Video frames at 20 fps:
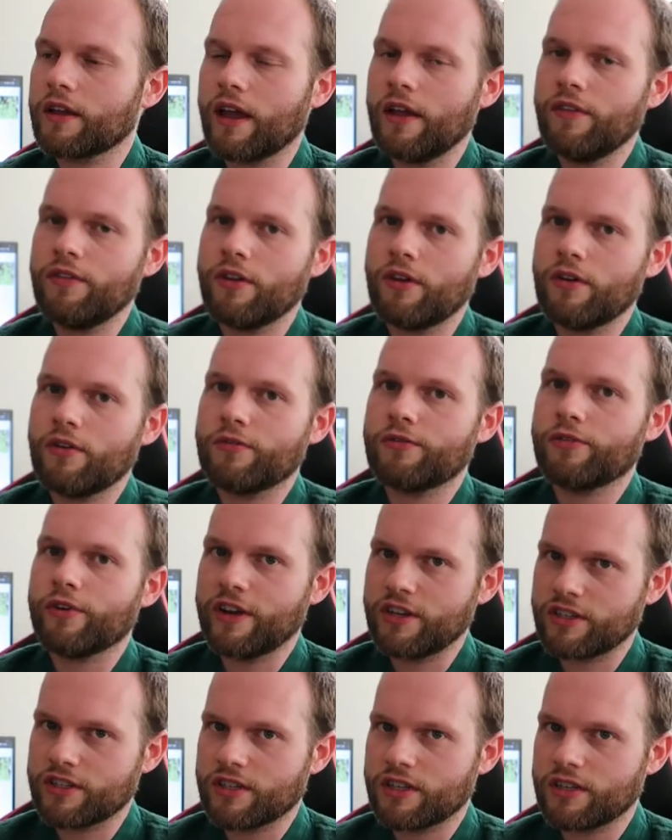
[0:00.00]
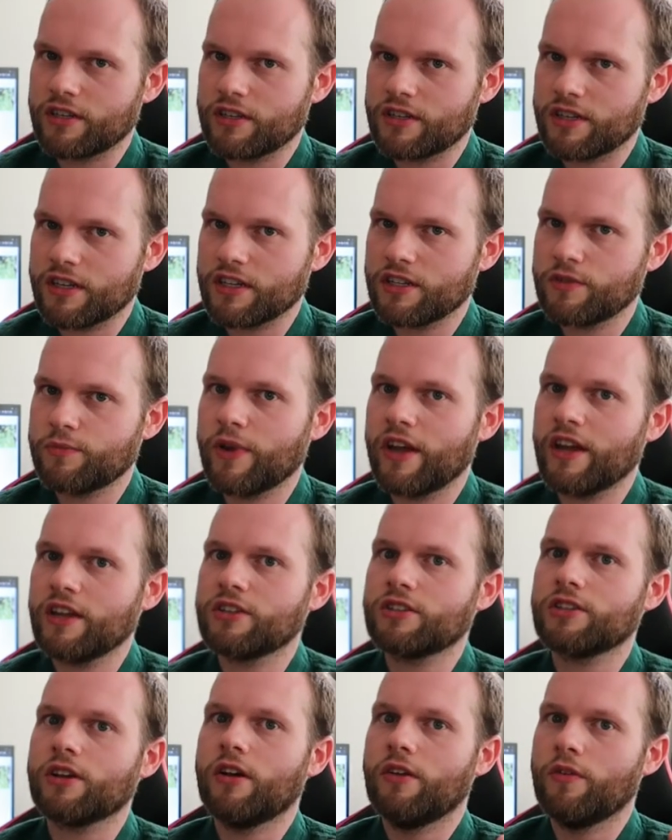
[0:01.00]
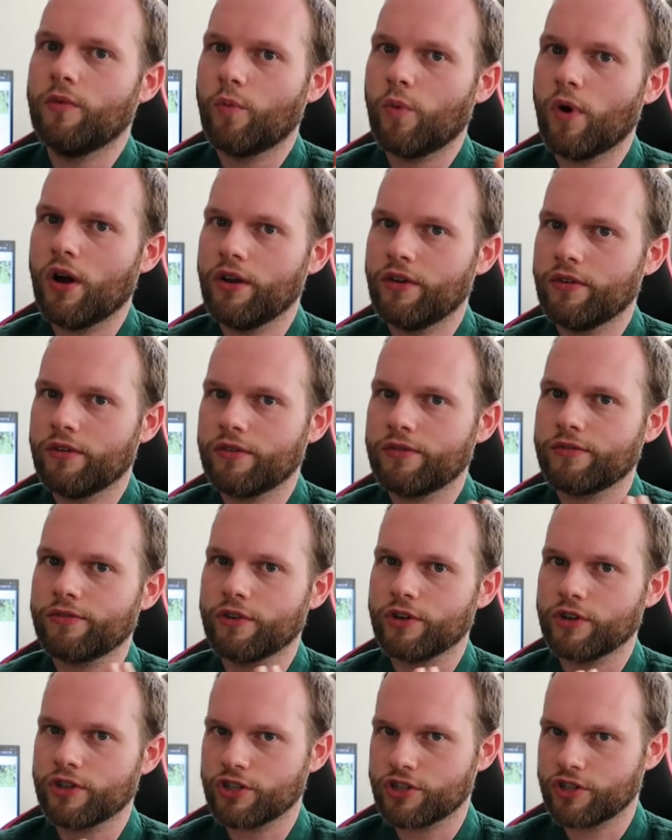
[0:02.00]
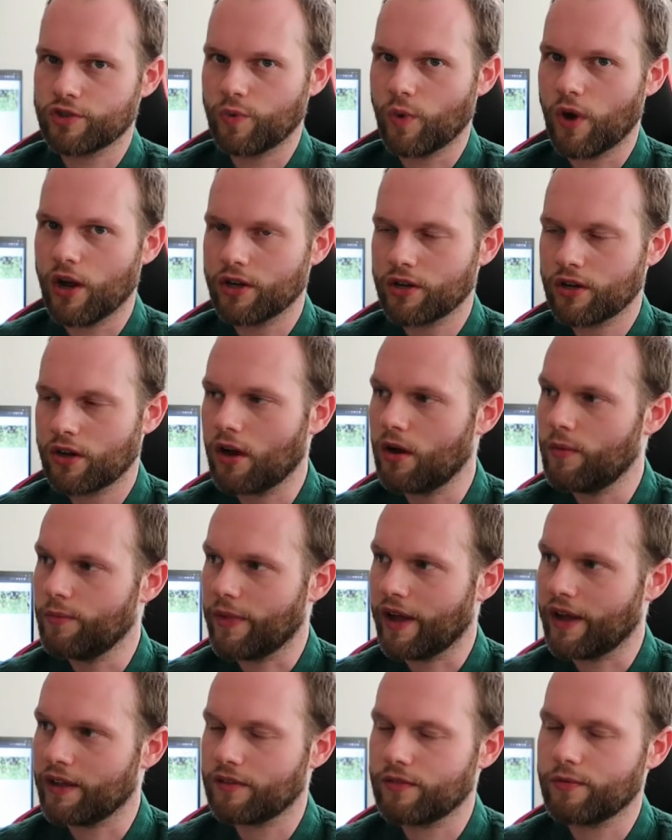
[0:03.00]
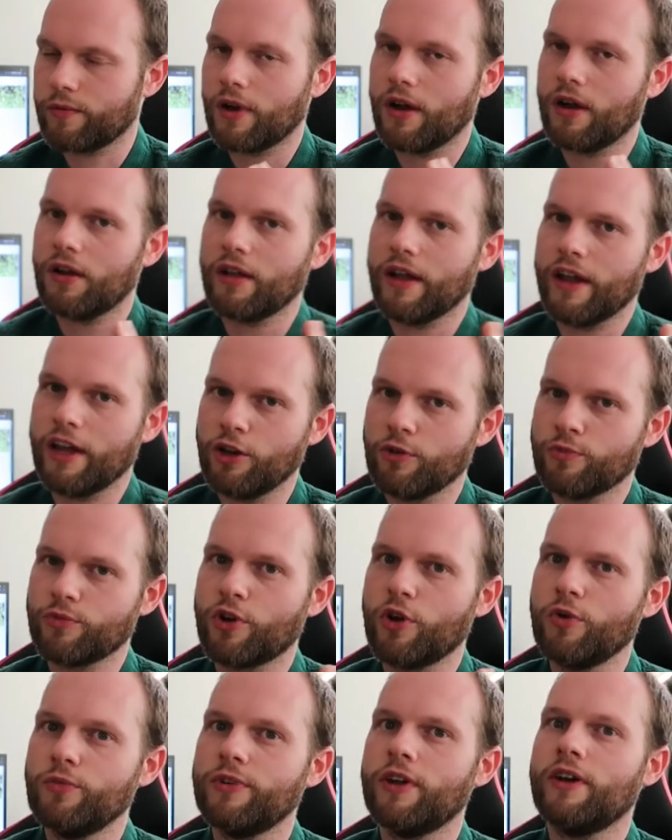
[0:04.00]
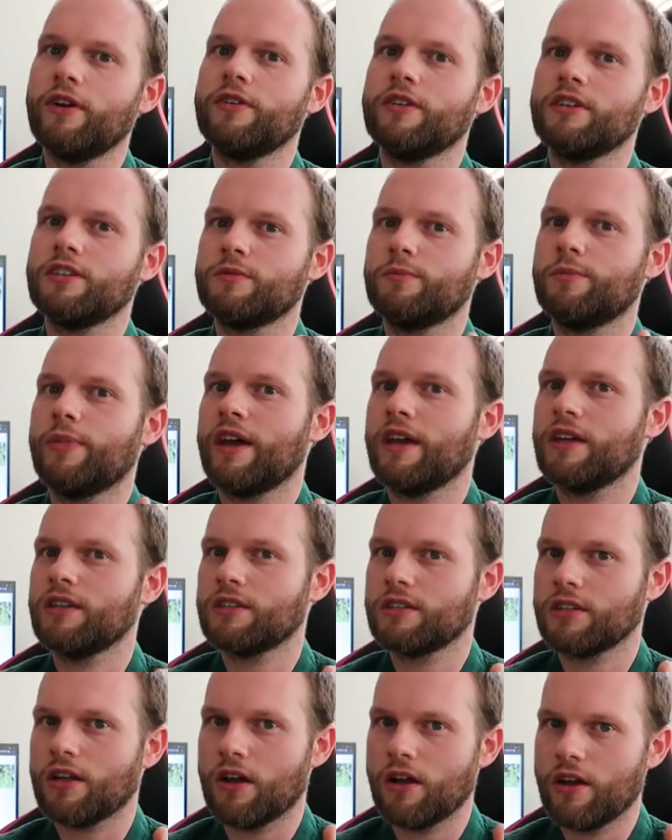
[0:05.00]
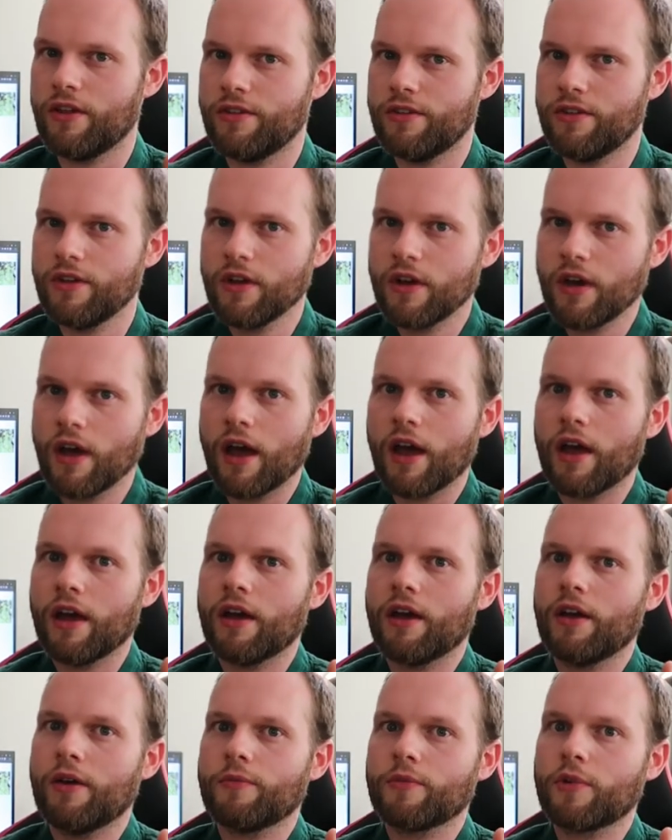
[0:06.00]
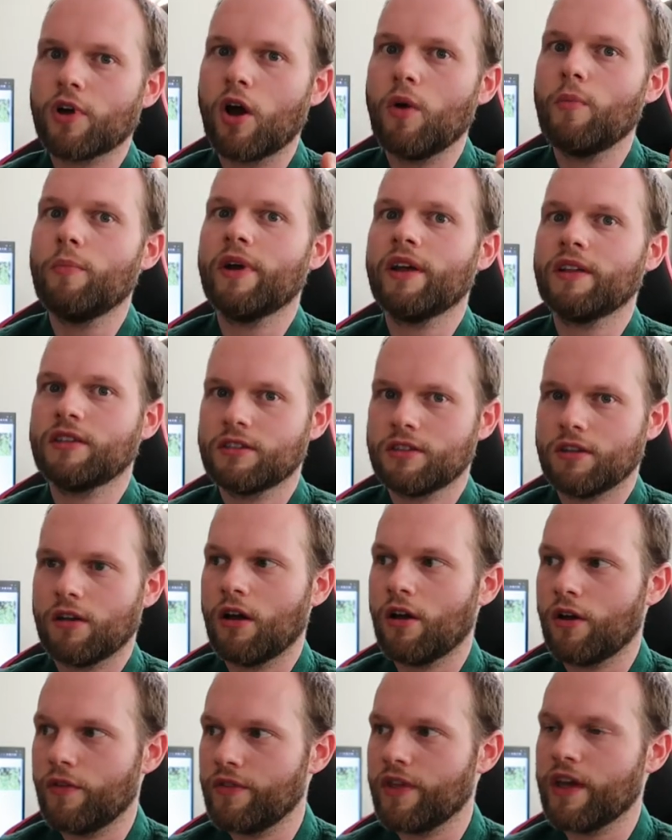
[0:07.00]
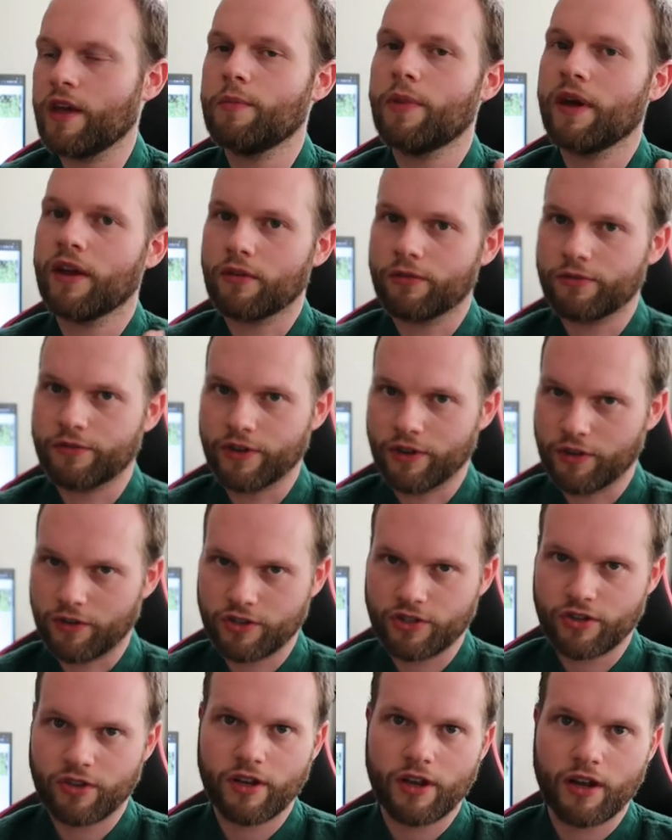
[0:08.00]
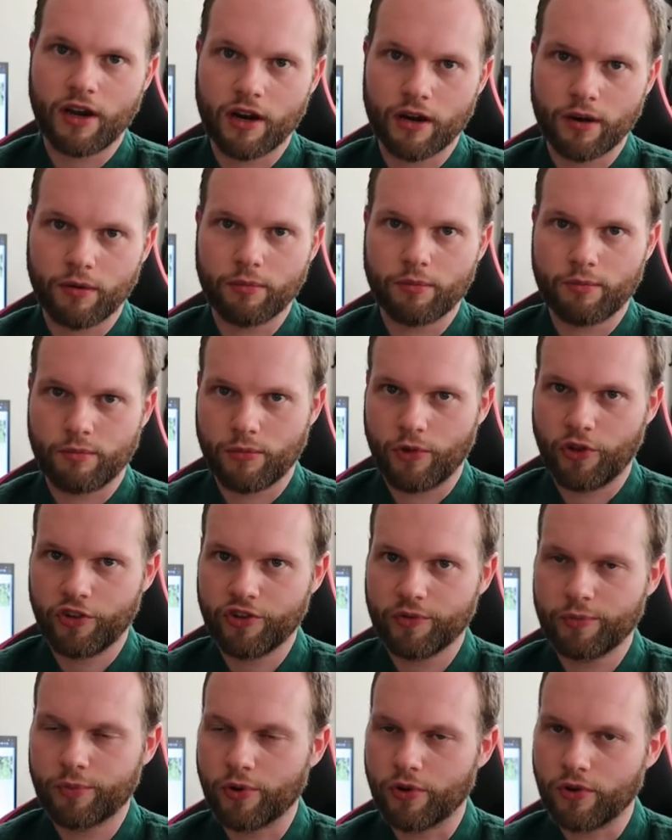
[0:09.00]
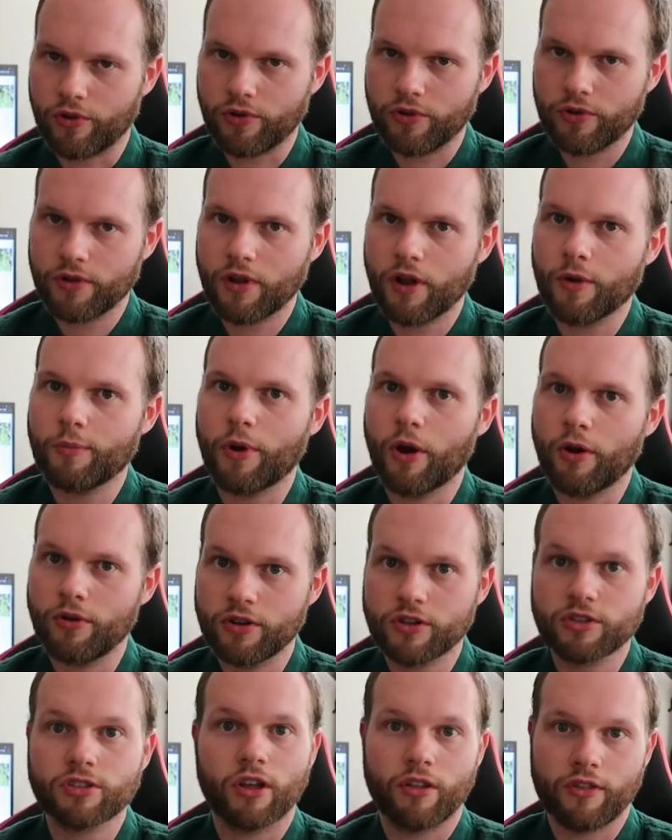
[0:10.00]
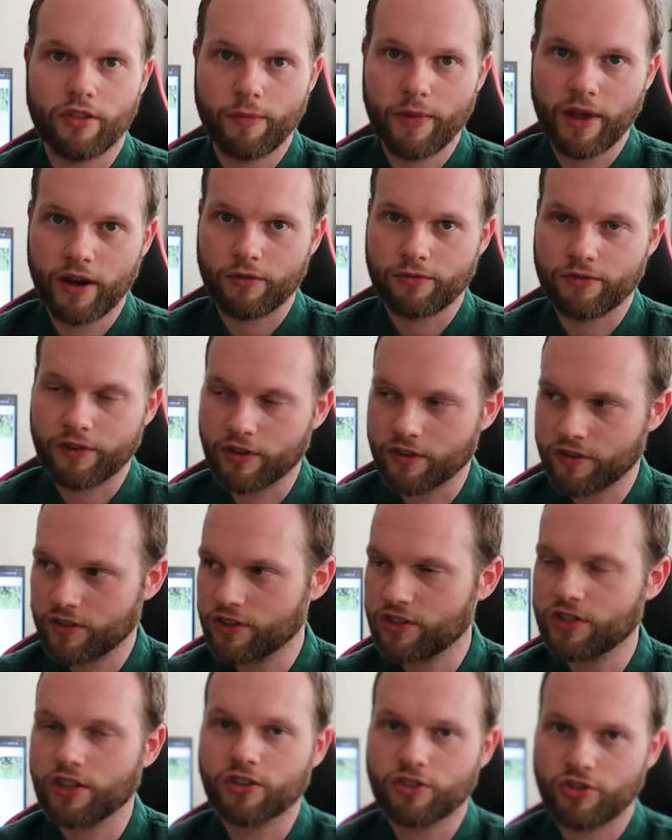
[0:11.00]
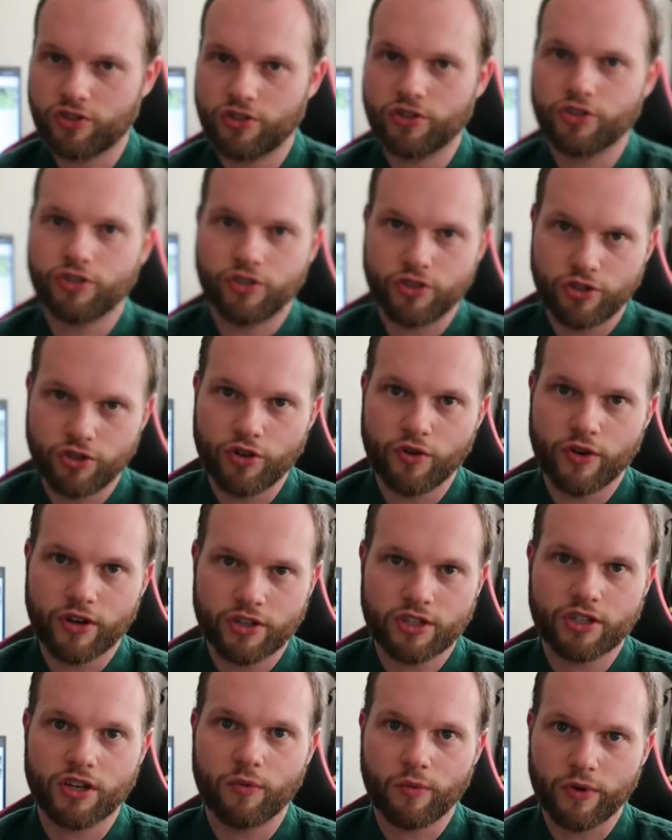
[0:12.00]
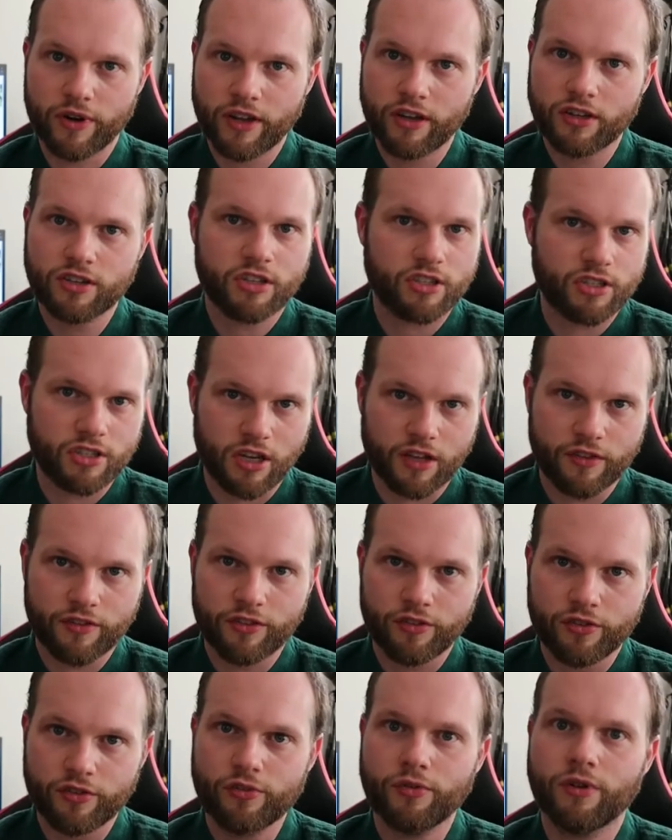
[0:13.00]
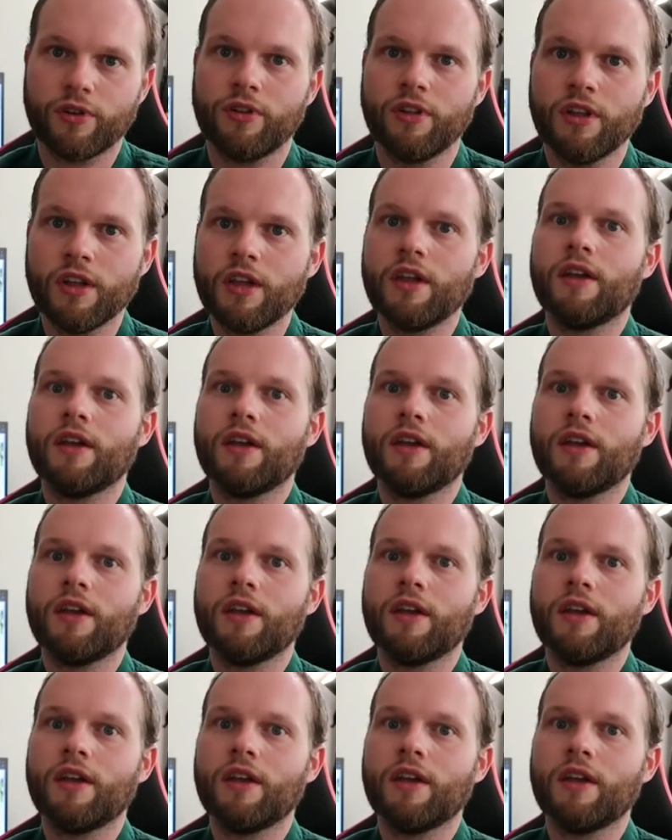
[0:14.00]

kendo, for instance, is based on one versus one combat, while Haedong Kumdo is based on um, combat on a battlefield. So there are multiple opponents on the battlefield. It's not just you and someone else. It's not a duel